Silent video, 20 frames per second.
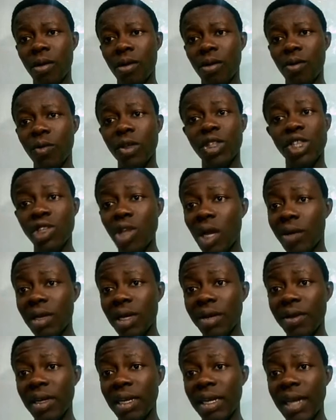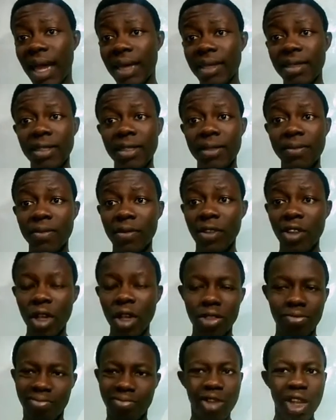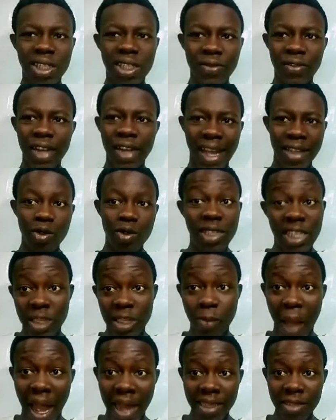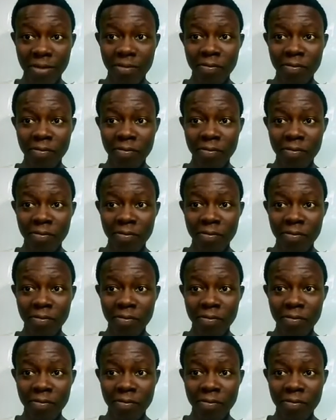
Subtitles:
which is not really, really nice. Not even nice, which is bad.